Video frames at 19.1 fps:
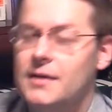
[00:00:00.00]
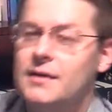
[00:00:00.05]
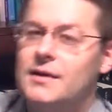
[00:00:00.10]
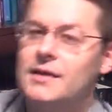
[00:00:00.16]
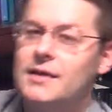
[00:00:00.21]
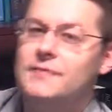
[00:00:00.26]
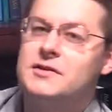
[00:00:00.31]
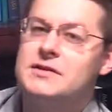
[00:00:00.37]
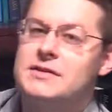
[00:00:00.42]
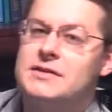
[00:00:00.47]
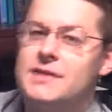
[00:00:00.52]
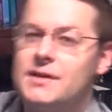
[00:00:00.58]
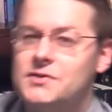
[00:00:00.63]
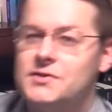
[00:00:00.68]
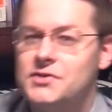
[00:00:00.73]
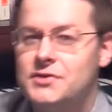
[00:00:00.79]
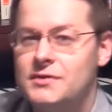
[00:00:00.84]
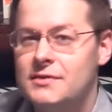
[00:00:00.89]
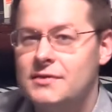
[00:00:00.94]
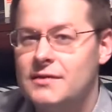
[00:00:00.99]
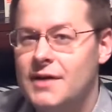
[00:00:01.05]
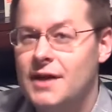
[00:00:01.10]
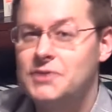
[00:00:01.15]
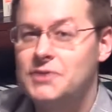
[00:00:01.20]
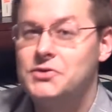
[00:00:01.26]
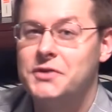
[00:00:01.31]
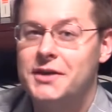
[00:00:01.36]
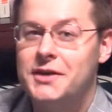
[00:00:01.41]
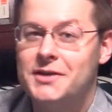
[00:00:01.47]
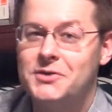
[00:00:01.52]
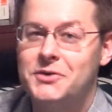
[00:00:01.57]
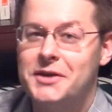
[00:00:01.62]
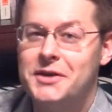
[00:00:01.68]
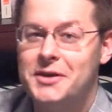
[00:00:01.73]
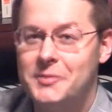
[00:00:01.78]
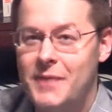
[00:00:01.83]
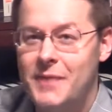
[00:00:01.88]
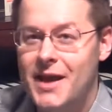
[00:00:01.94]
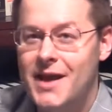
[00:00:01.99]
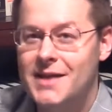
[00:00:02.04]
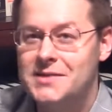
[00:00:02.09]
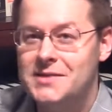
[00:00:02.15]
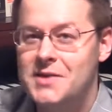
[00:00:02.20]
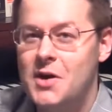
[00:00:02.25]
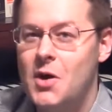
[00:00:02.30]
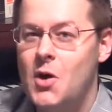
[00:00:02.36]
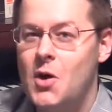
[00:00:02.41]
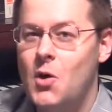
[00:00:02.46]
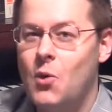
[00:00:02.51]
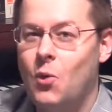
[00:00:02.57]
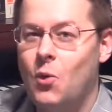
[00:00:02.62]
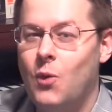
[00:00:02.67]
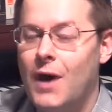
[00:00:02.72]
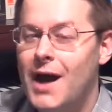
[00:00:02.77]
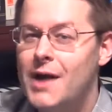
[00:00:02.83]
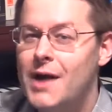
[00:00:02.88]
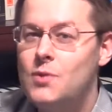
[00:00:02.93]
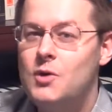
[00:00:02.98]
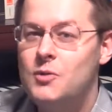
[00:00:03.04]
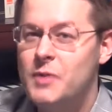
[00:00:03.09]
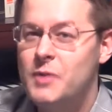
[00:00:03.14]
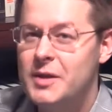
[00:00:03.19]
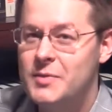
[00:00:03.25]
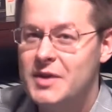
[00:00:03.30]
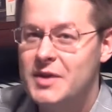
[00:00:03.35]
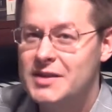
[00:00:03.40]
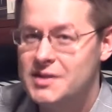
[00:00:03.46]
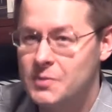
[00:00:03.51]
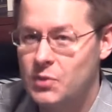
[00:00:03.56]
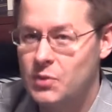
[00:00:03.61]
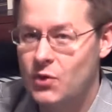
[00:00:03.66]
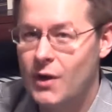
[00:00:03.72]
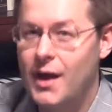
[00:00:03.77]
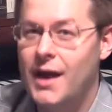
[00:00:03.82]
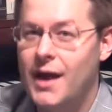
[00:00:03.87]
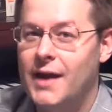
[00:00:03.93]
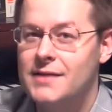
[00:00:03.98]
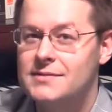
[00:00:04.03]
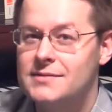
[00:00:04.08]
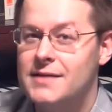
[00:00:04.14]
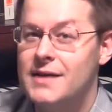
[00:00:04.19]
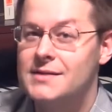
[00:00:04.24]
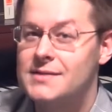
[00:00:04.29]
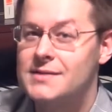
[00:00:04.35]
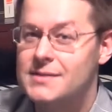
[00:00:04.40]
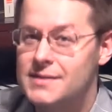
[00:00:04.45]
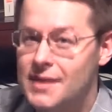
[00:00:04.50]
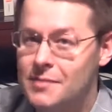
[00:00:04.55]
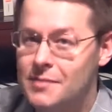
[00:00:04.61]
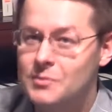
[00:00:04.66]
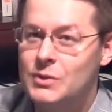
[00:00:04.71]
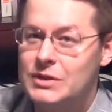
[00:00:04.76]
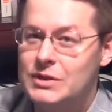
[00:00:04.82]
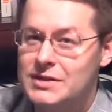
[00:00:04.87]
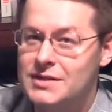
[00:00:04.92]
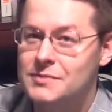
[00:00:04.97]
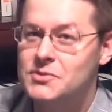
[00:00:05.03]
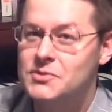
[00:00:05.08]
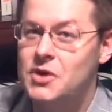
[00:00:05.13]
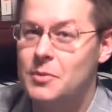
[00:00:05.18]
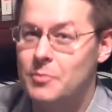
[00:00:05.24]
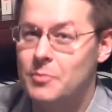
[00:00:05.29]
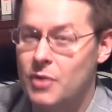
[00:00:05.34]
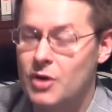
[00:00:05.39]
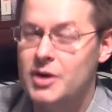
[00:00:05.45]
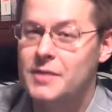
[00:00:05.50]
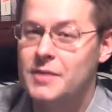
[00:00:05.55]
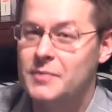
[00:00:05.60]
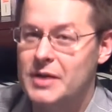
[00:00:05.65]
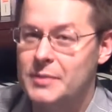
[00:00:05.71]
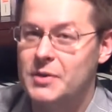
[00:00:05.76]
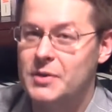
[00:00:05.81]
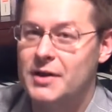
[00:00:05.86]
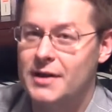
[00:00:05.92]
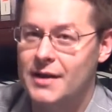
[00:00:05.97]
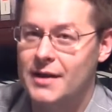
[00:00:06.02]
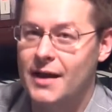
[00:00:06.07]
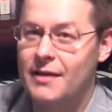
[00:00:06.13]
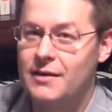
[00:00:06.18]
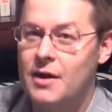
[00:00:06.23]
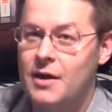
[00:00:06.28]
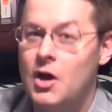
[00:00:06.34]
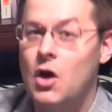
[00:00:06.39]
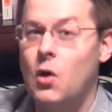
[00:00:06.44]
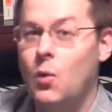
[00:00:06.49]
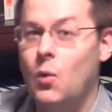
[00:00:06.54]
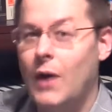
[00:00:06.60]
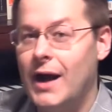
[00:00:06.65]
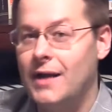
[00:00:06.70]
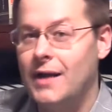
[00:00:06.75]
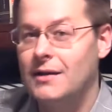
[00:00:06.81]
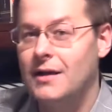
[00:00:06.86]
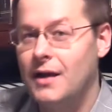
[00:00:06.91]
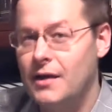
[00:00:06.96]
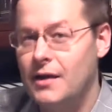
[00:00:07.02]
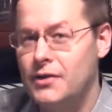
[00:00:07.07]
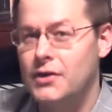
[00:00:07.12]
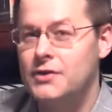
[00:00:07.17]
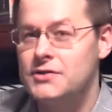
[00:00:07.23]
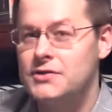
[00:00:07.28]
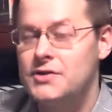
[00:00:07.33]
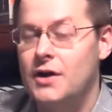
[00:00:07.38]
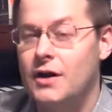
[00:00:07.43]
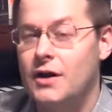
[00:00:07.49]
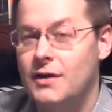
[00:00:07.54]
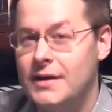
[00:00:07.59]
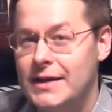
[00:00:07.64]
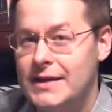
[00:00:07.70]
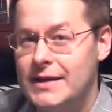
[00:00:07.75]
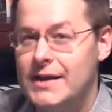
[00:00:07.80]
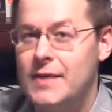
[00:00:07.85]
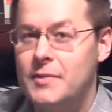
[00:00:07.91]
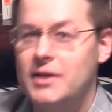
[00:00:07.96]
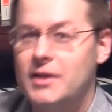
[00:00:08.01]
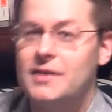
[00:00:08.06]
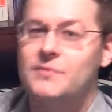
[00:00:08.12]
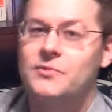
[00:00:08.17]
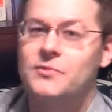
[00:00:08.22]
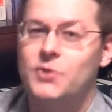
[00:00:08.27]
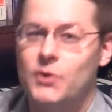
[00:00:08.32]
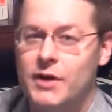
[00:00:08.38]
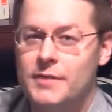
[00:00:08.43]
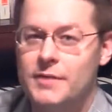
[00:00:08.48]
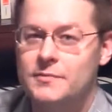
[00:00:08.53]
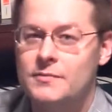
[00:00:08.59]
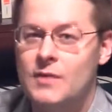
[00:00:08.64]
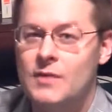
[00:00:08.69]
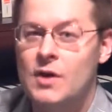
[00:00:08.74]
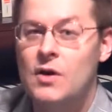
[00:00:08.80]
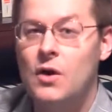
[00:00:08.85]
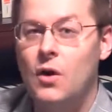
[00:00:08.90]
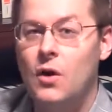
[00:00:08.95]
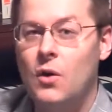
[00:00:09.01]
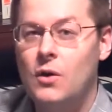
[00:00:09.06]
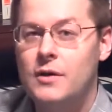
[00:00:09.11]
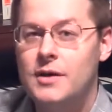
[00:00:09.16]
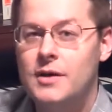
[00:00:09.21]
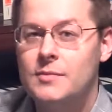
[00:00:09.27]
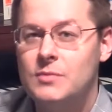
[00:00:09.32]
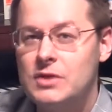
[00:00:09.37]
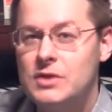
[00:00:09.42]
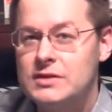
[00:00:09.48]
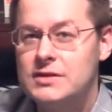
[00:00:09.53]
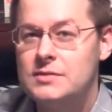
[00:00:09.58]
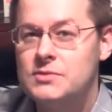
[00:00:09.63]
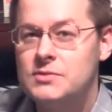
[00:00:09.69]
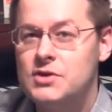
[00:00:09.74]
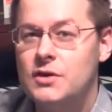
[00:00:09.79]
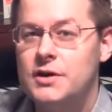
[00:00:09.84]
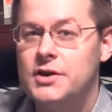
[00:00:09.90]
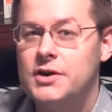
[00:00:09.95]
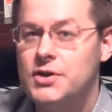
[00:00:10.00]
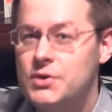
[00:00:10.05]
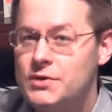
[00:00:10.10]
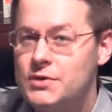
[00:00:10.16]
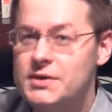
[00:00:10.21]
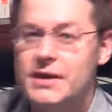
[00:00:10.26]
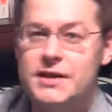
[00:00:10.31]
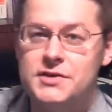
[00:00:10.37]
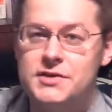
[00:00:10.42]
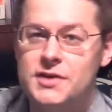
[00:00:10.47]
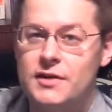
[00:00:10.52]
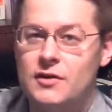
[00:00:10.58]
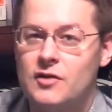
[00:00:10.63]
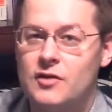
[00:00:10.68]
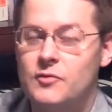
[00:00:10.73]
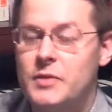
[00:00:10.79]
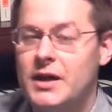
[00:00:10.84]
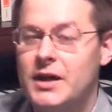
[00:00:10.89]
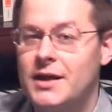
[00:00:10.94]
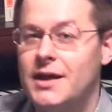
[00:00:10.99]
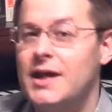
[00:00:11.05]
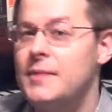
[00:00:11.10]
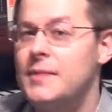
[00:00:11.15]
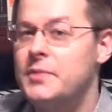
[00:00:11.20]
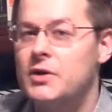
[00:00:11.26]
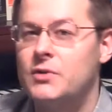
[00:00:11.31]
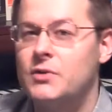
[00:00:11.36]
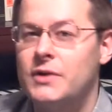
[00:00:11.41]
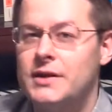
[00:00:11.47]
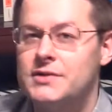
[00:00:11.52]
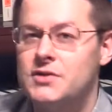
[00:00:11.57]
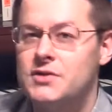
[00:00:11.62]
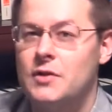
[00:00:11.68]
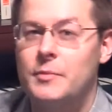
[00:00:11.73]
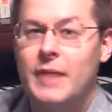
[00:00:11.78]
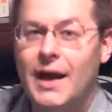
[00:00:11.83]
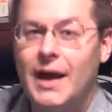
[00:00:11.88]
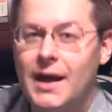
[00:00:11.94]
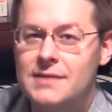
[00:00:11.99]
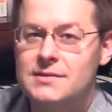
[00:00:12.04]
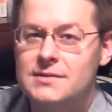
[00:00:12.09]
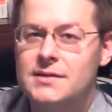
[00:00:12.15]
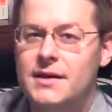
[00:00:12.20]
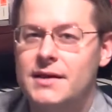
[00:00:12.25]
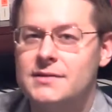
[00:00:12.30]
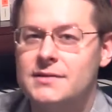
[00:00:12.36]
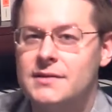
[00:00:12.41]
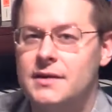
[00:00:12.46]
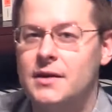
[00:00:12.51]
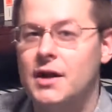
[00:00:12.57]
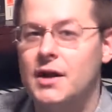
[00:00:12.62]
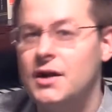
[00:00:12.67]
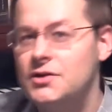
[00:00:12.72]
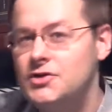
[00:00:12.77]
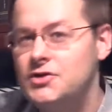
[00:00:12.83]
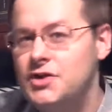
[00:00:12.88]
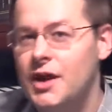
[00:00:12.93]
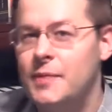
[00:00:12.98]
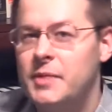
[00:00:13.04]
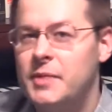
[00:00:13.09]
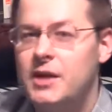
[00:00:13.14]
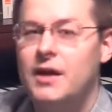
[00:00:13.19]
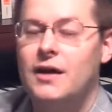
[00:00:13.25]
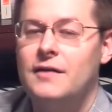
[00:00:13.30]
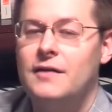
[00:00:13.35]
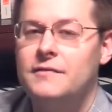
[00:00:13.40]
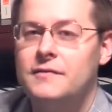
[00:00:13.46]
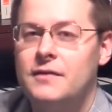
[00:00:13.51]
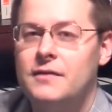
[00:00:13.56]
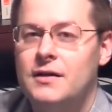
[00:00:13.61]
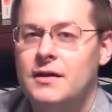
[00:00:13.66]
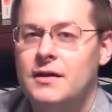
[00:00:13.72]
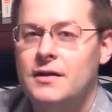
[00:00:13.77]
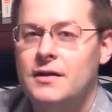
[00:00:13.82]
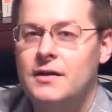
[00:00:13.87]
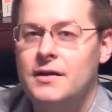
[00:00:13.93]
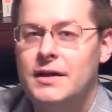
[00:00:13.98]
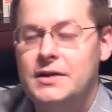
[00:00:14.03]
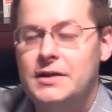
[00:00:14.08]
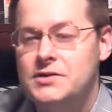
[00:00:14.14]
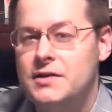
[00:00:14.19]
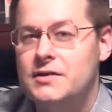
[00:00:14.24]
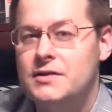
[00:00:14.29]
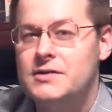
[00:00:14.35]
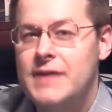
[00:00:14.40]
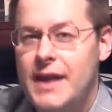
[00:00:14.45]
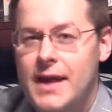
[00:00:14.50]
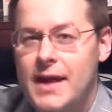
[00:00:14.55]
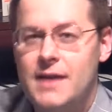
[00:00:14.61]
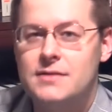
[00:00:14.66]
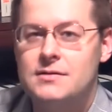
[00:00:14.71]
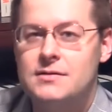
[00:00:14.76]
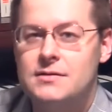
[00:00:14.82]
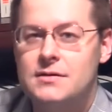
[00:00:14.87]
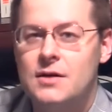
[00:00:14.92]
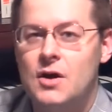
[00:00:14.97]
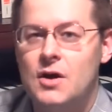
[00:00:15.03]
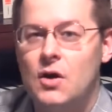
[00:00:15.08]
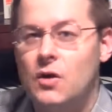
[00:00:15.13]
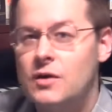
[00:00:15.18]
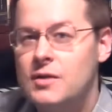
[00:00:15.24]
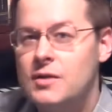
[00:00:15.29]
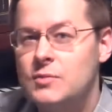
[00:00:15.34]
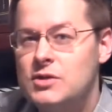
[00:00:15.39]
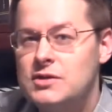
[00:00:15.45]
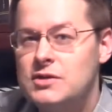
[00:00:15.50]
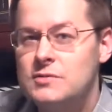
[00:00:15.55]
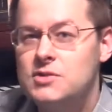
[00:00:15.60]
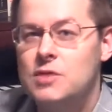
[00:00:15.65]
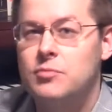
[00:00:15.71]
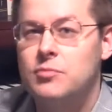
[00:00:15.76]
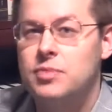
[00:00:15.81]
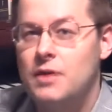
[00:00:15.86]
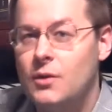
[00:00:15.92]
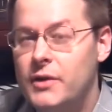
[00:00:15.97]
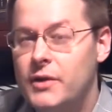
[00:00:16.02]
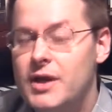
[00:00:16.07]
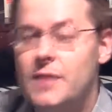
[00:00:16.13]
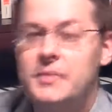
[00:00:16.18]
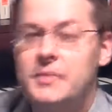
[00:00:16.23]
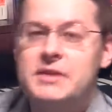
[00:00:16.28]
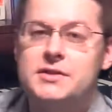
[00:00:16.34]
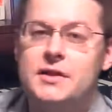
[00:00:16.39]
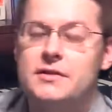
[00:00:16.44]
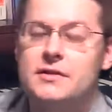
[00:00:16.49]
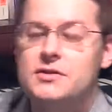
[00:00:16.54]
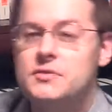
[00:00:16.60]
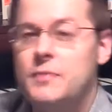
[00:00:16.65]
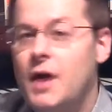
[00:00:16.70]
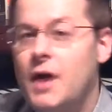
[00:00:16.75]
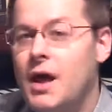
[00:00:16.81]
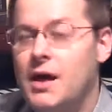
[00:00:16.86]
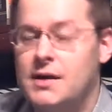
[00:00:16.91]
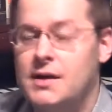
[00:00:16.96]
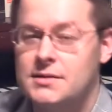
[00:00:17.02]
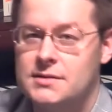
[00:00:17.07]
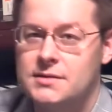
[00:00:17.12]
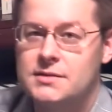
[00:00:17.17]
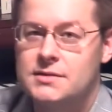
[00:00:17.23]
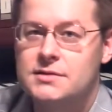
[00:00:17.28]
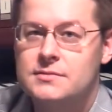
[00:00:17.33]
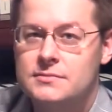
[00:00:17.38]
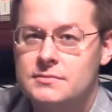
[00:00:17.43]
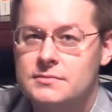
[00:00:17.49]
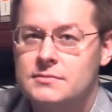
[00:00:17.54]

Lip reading: Given such contradictory commands, why would we be surprised that some Muslims are burning people to death while others are condemning them for it? Or that Muslims are accusing each other of being hypocrites or apostates and chopping off each other's heads? Or that Muslims are blowing up each other's mosques?